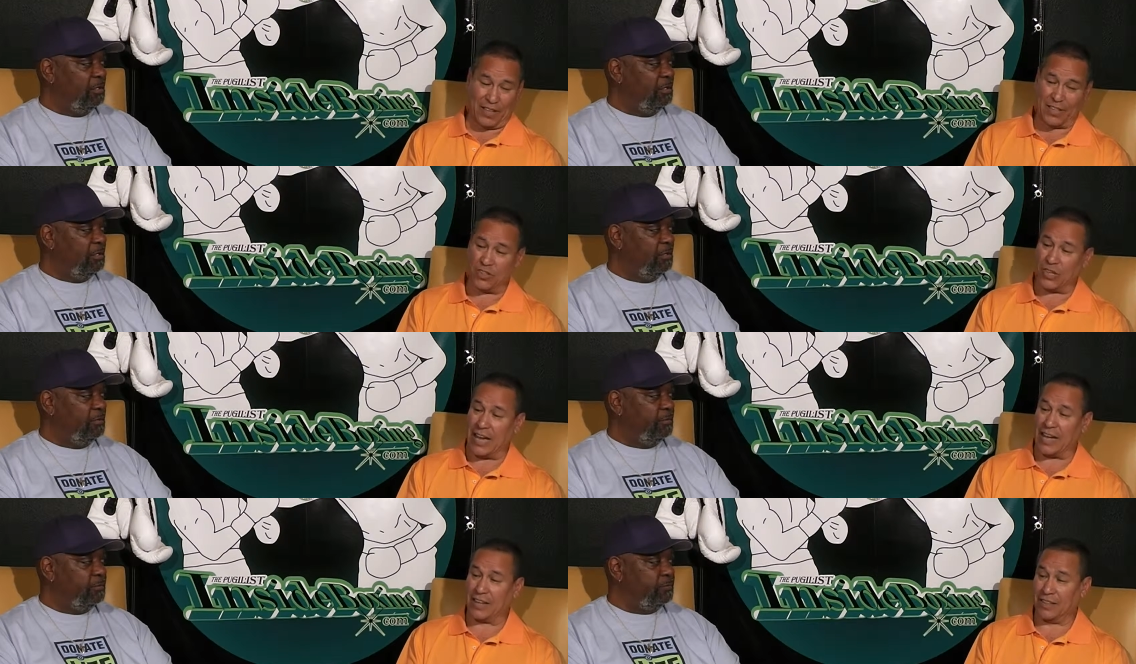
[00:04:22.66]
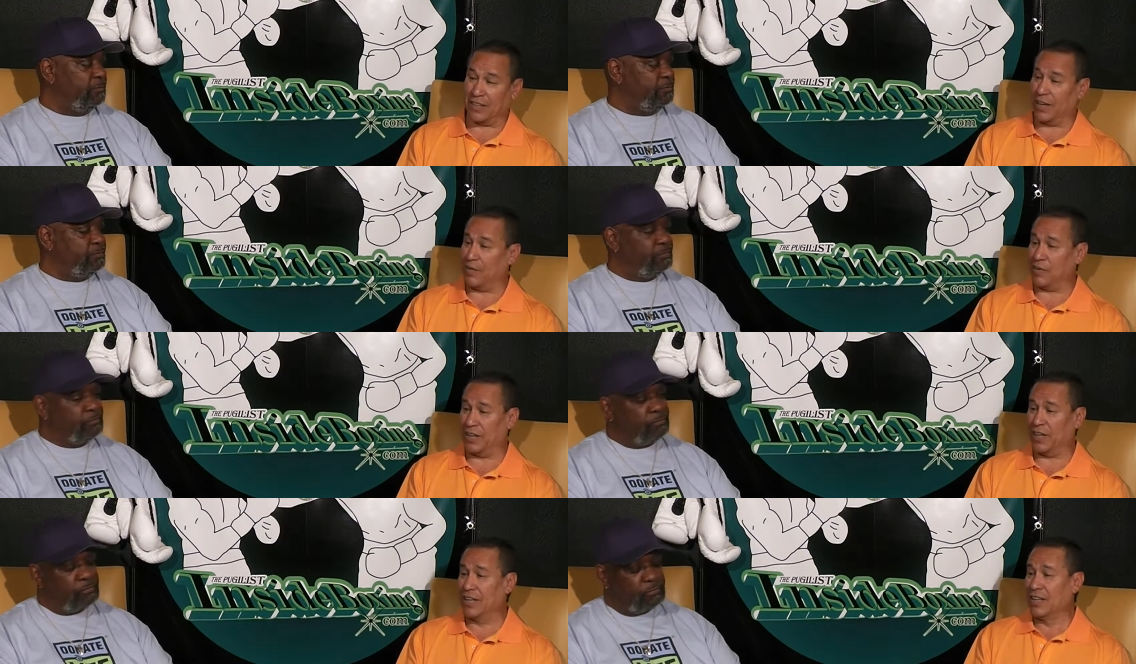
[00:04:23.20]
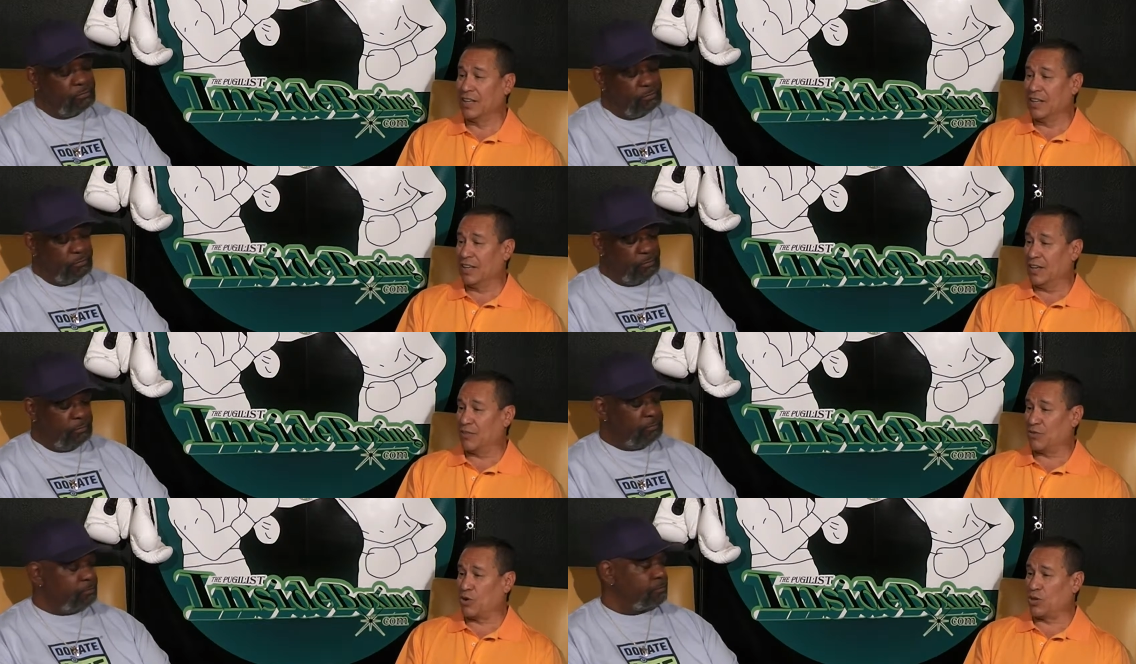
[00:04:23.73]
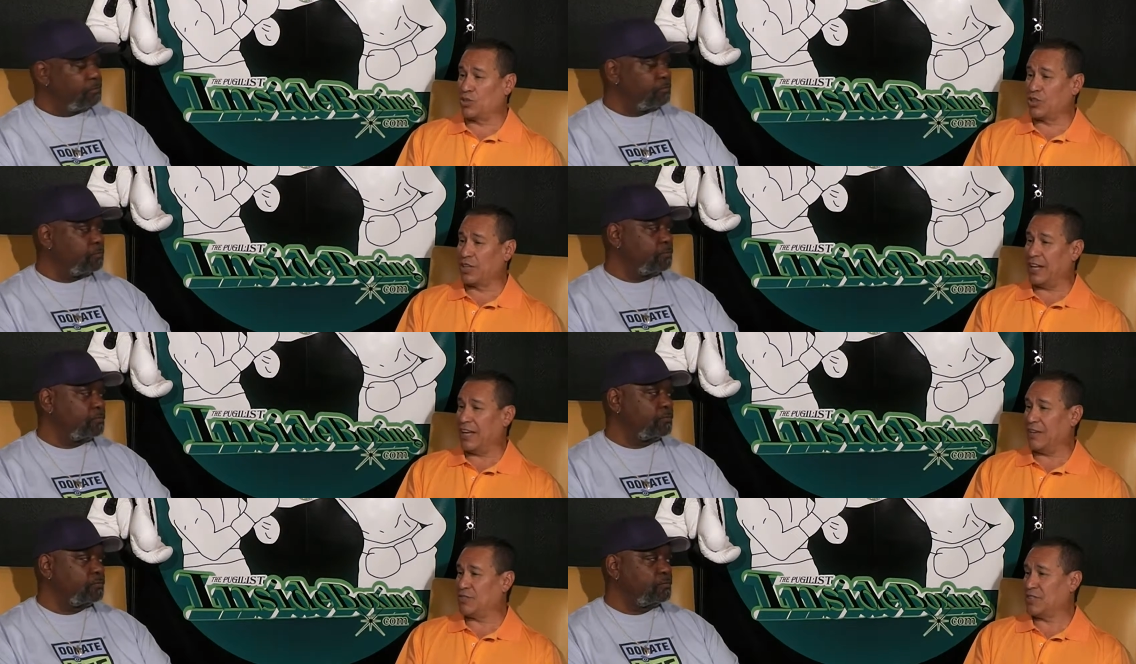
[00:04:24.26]
Speaker 1: exactly. I mean, of course you're
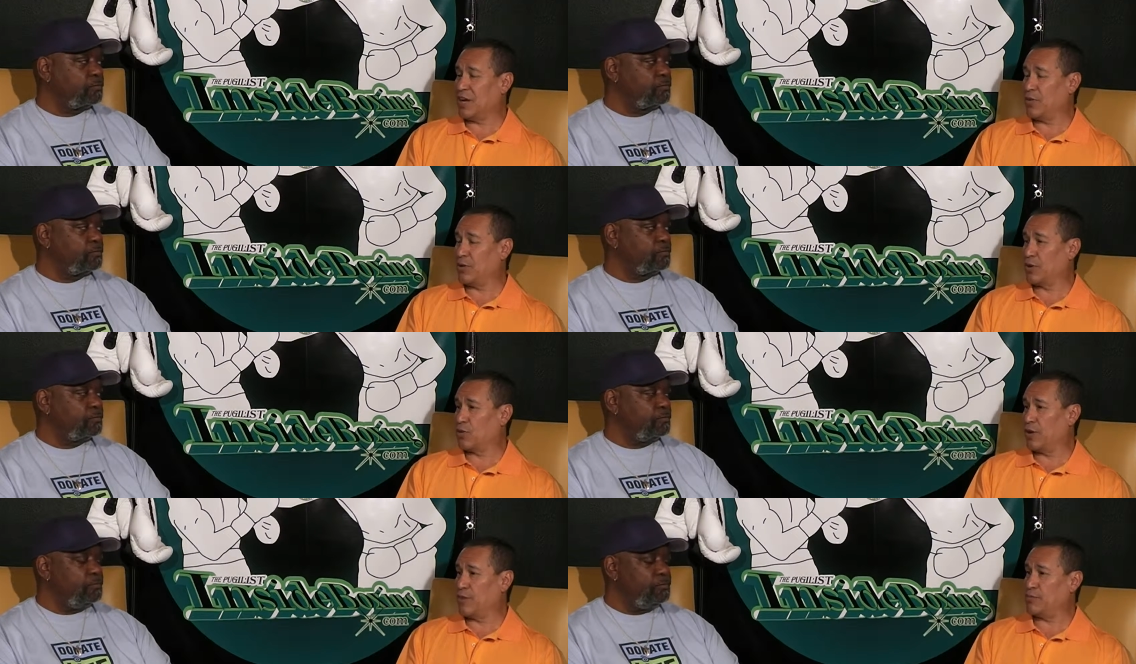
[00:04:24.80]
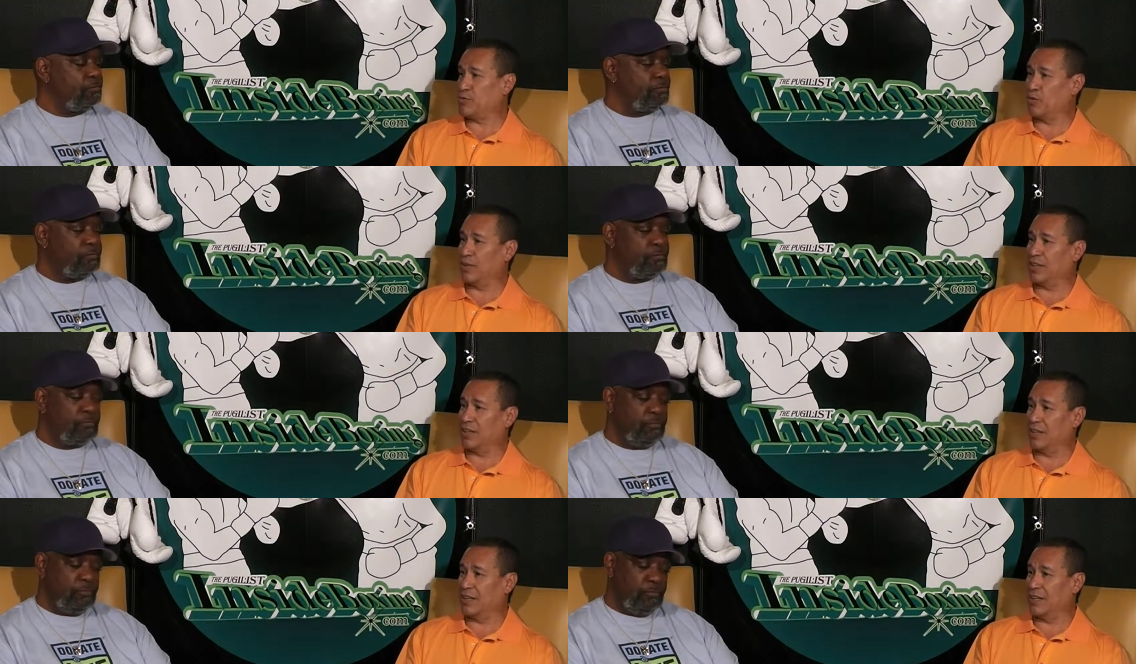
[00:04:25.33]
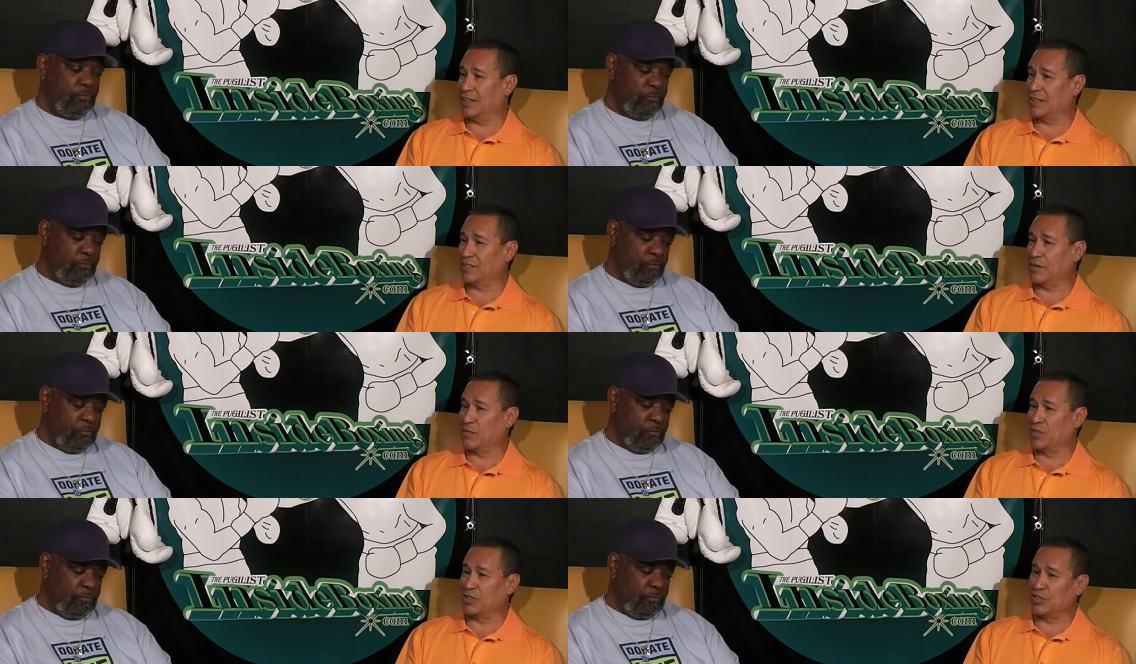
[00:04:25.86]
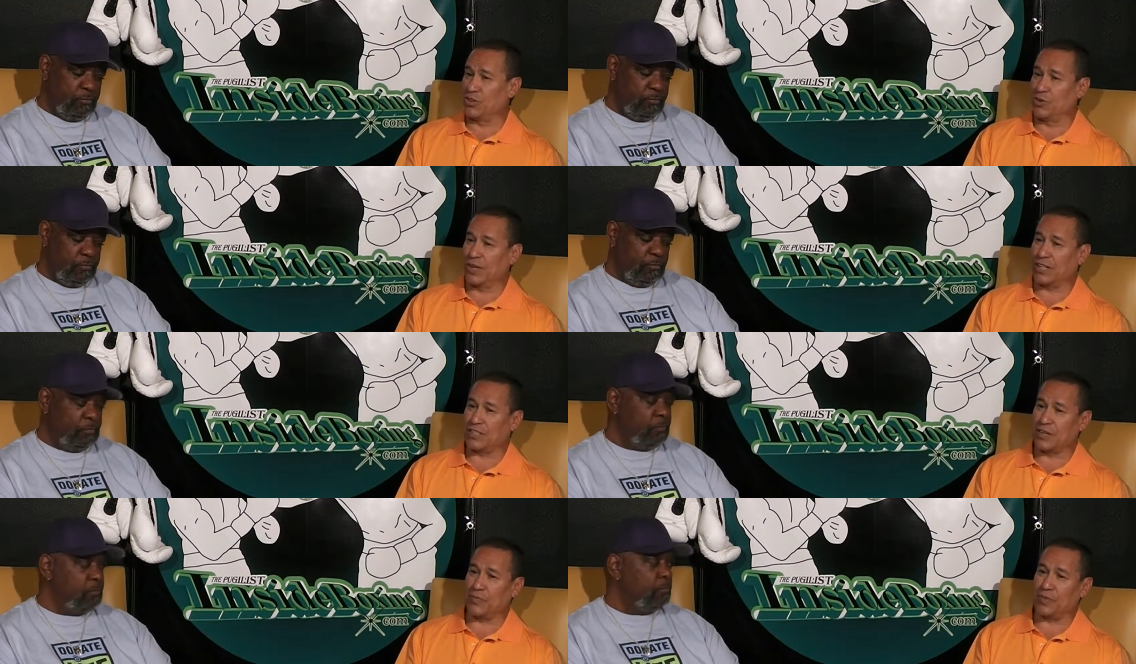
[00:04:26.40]
going to have sour grapes when uh, someone's
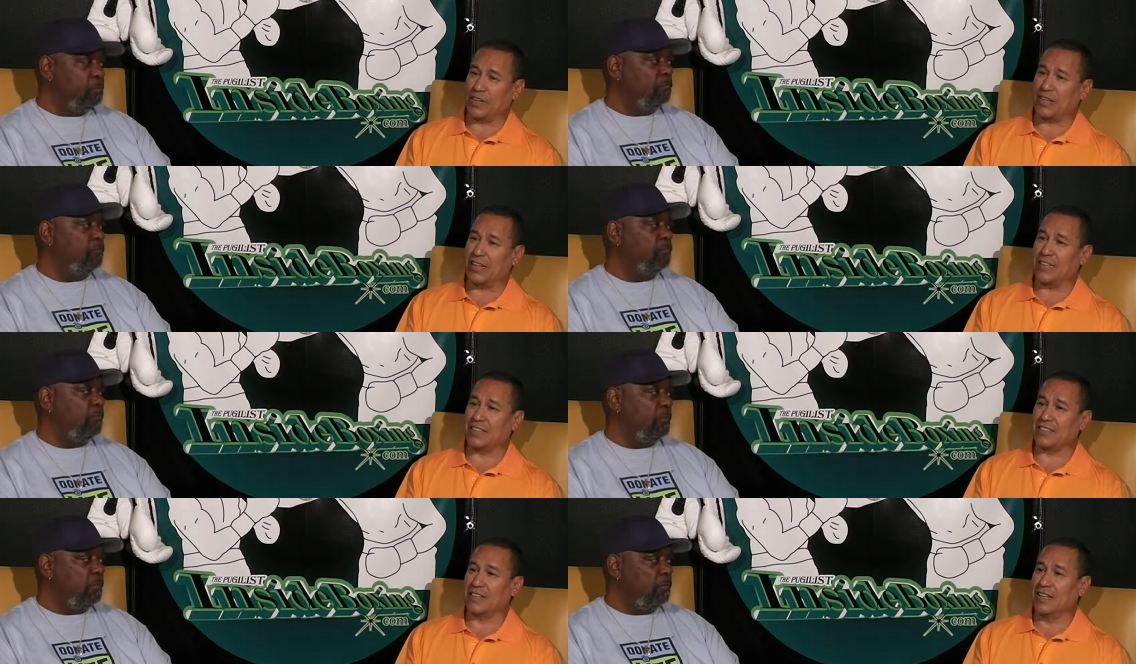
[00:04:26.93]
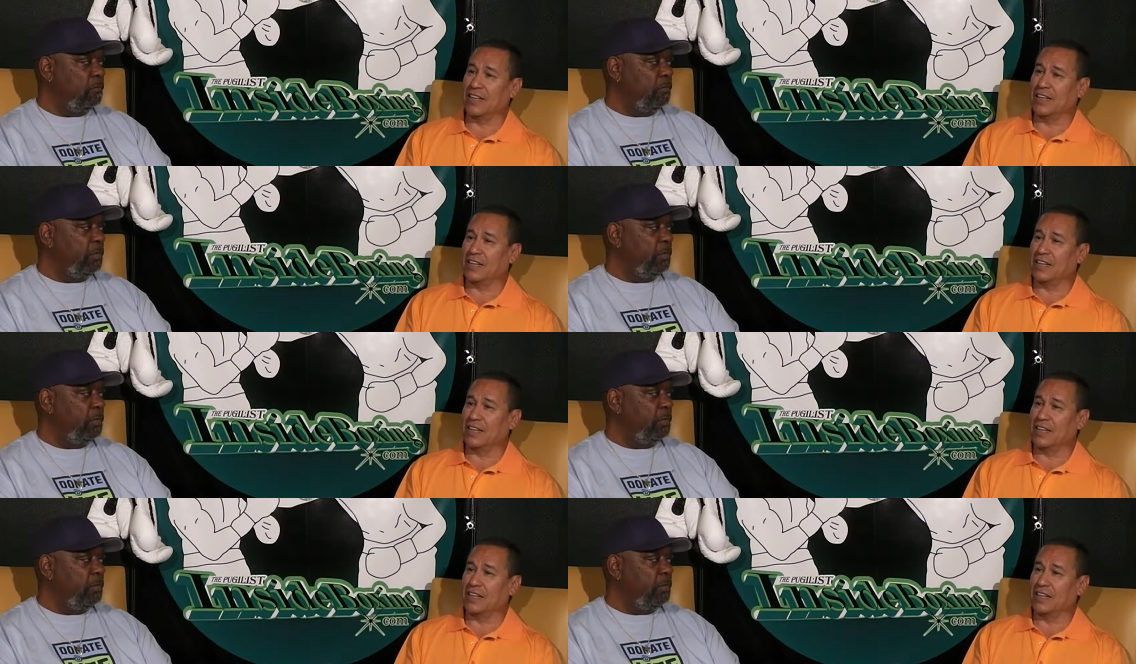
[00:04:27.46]
doing something that's